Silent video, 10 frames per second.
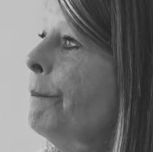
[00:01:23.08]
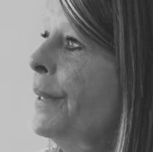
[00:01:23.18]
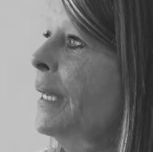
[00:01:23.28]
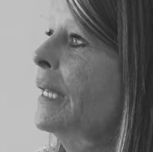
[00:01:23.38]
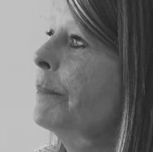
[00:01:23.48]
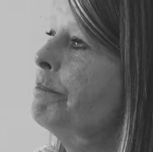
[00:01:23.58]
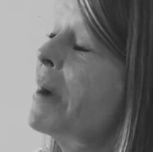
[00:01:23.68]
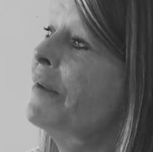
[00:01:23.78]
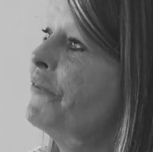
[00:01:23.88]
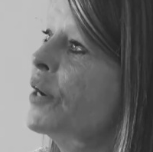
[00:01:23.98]
But
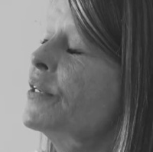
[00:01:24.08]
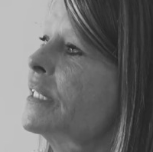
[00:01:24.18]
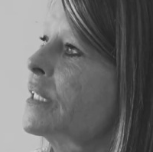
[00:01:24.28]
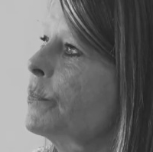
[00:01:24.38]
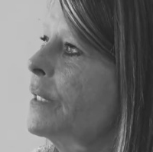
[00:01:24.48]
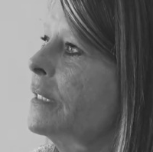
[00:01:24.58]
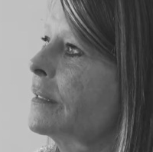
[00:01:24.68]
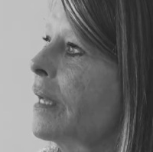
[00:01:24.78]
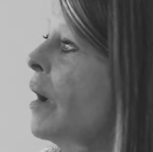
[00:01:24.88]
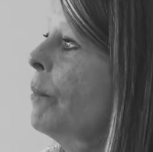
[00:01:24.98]
my focus
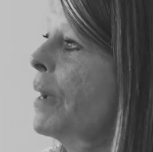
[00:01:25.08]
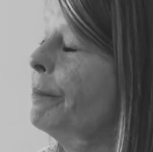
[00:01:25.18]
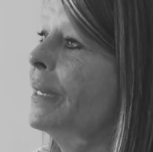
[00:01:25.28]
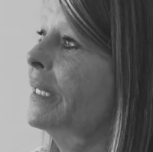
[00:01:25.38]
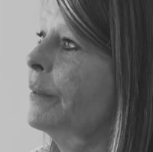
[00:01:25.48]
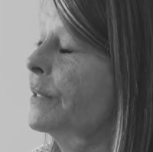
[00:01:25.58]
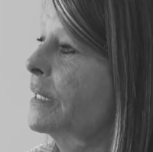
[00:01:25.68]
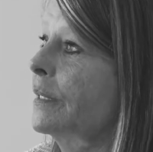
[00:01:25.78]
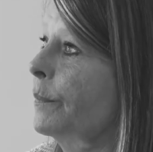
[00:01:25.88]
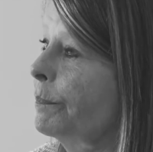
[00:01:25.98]
was, all my money
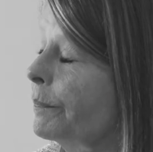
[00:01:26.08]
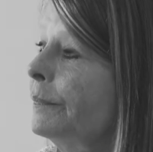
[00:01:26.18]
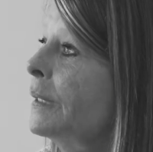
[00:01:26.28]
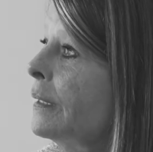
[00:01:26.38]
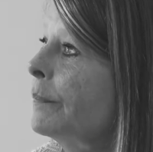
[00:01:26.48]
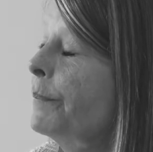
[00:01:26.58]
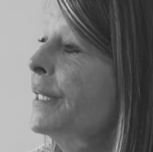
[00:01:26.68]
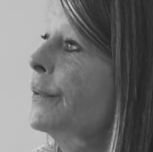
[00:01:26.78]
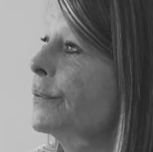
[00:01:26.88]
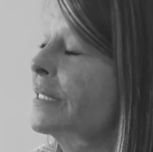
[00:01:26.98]
went to
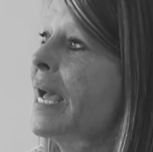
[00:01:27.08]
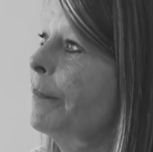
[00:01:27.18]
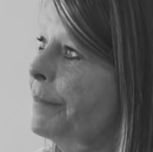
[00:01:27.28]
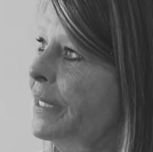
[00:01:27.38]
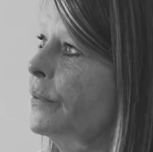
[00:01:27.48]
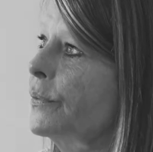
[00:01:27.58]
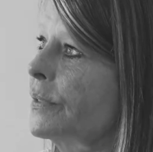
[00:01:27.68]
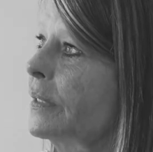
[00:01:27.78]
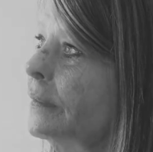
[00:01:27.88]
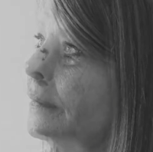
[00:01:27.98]
pills, not
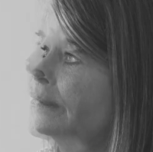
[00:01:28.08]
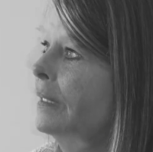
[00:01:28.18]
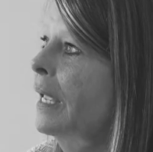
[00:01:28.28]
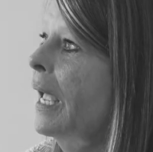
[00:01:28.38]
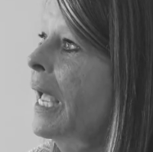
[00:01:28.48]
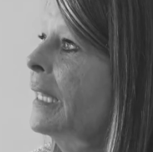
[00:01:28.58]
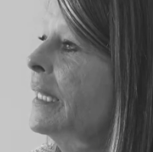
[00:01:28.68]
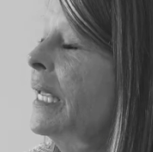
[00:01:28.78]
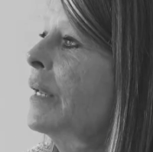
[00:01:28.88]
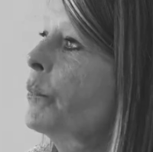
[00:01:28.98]
bills.
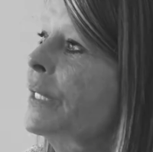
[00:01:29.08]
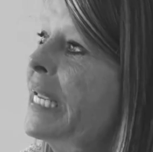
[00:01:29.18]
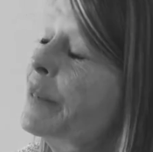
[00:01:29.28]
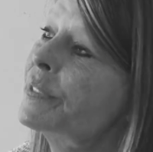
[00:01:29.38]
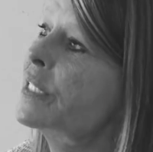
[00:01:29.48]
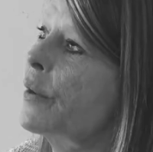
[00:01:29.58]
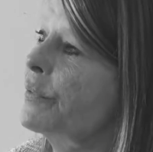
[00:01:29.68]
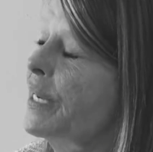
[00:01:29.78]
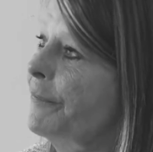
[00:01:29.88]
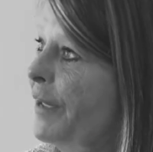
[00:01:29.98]
And then when he was
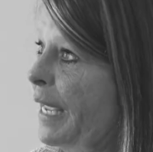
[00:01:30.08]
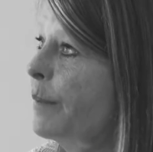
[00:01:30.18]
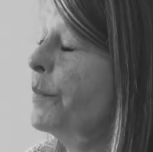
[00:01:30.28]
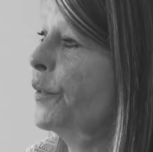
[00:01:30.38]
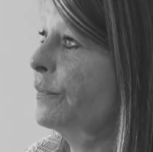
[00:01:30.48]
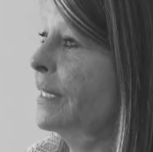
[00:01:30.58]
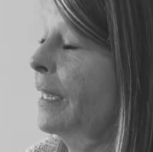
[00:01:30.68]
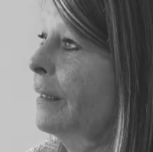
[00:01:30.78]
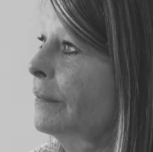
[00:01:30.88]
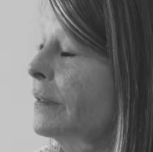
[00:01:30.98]
old enough, he moved
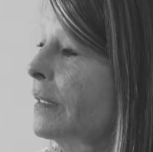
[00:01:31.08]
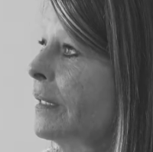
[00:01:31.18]
out.